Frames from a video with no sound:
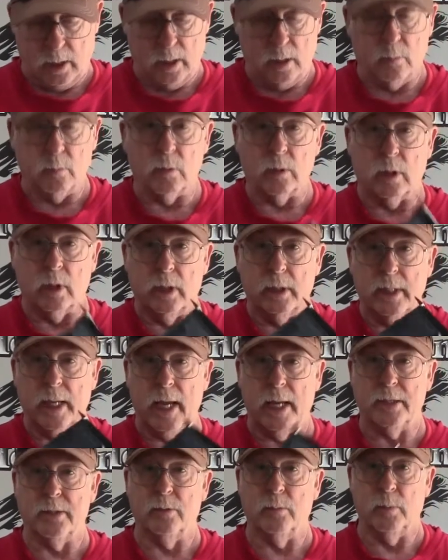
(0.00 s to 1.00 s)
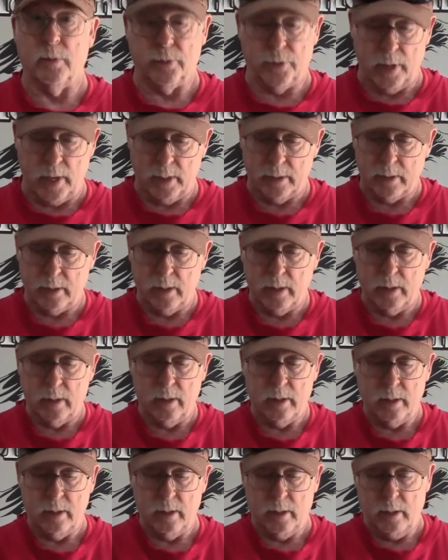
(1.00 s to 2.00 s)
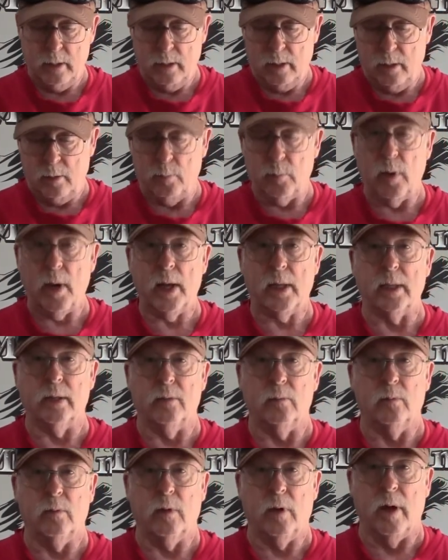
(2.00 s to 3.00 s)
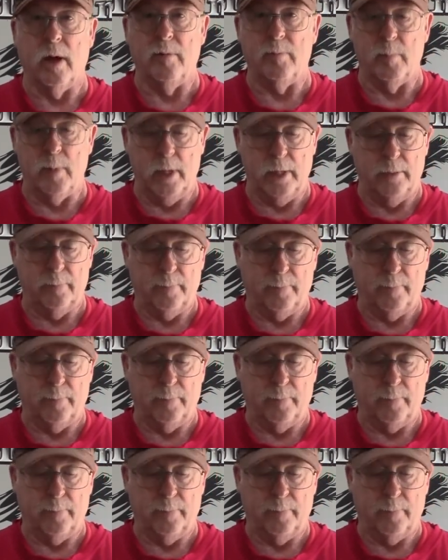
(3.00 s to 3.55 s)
we're going to attach it with that bracket I've made.